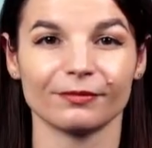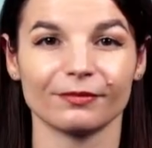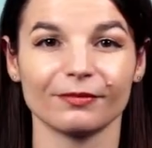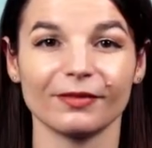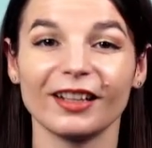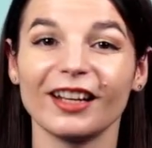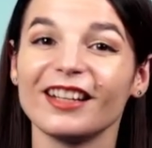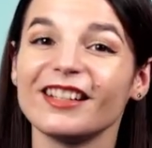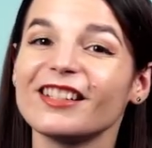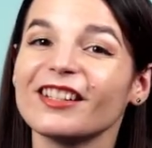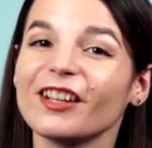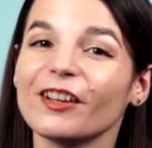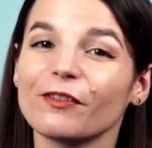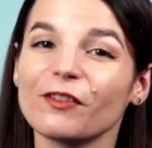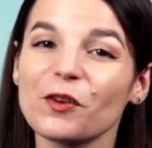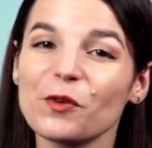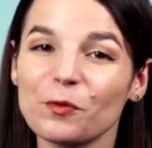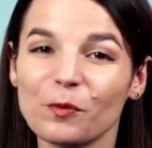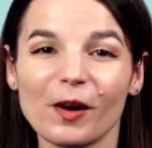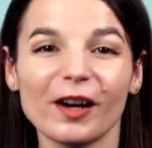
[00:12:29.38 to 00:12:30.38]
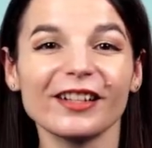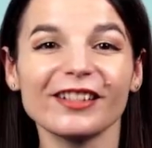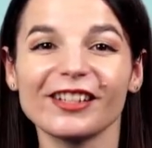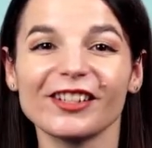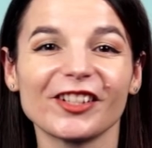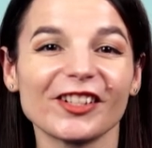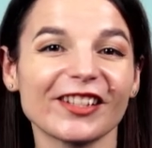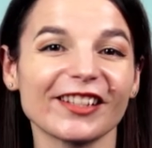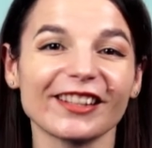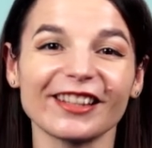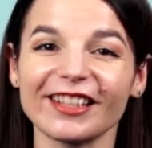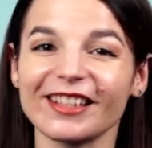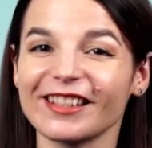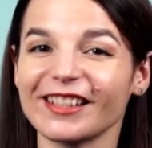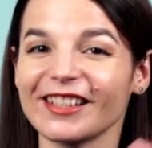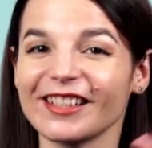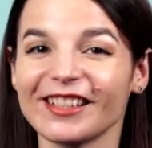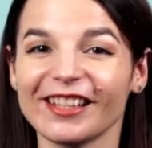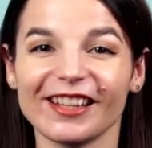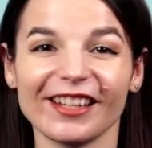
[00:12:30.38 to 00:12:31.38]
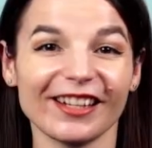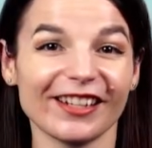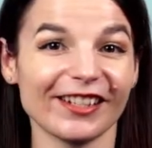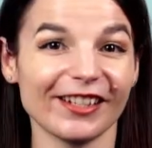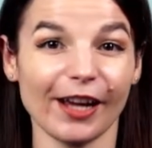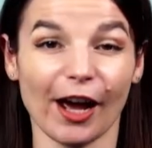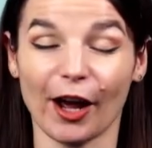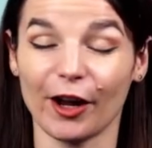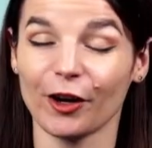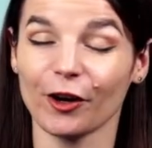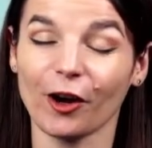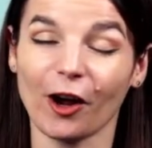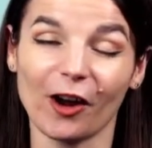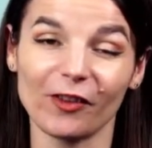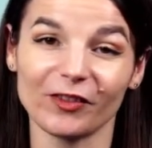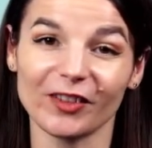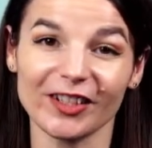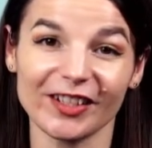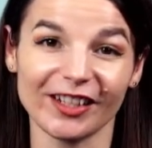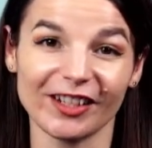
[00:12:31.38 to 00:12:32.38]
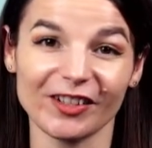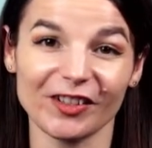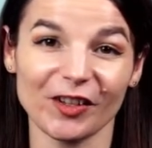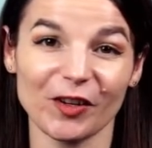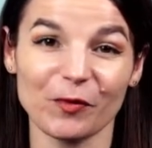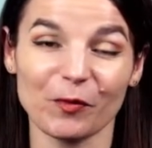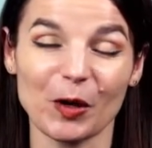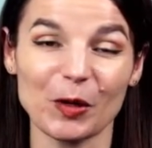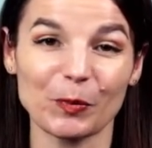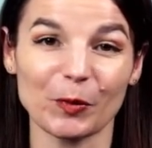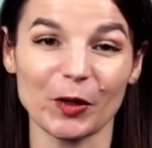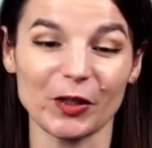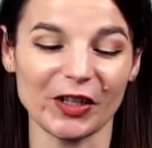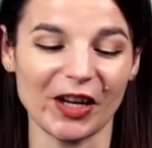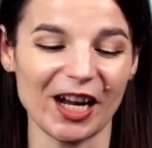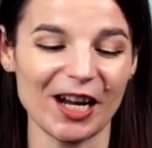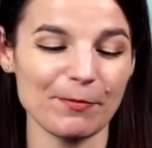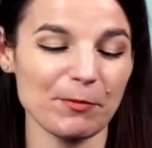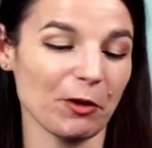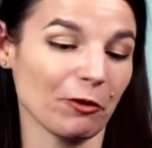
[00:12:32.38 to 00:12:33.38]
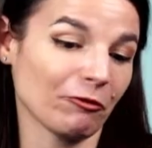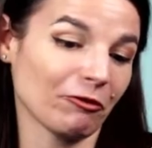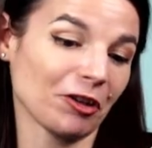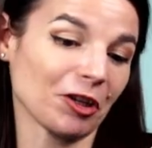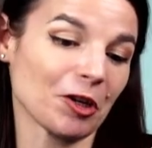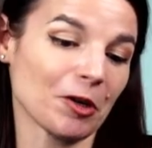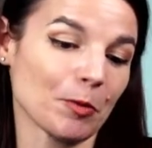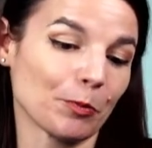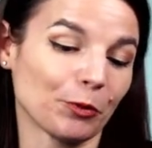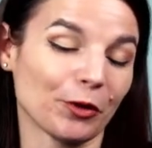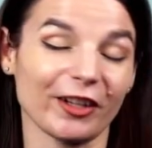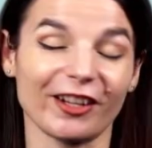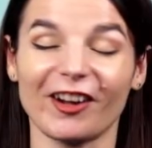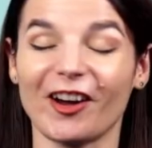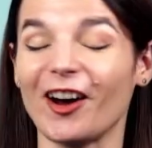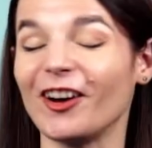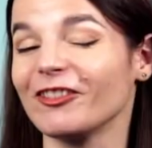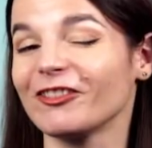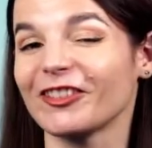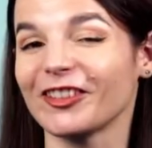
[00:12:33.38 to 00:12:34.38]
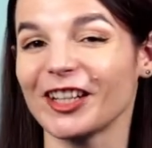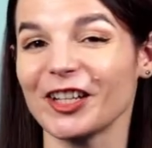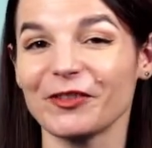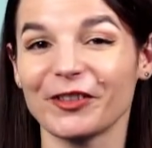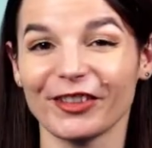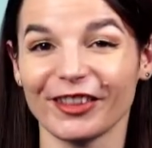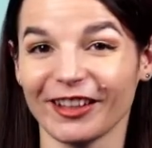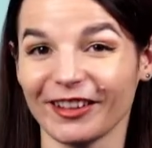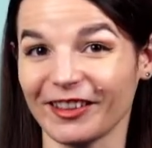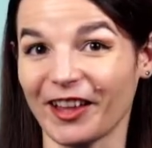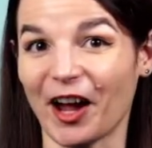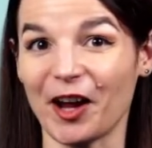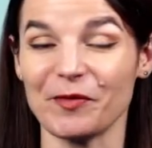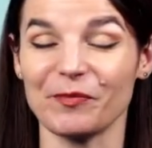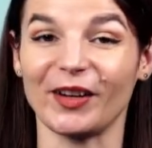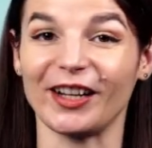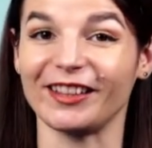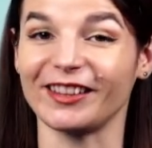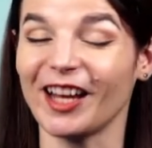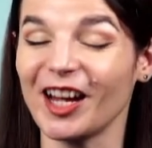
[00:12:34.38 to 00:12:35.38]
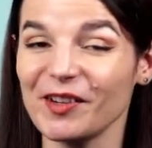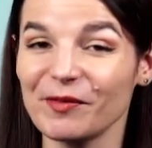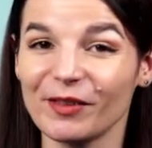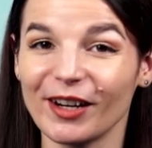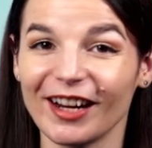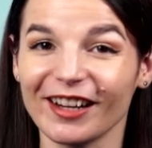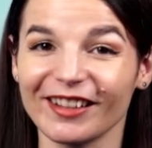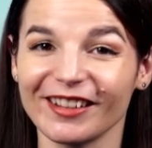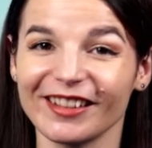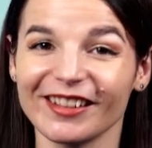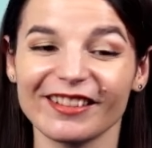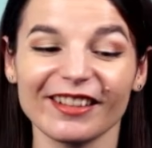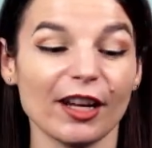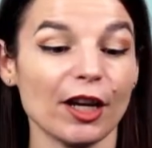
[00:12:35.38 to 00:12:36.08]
And if you want to just listen to the entire conversation one more time, you feel pretty confident with the line-by-line practice,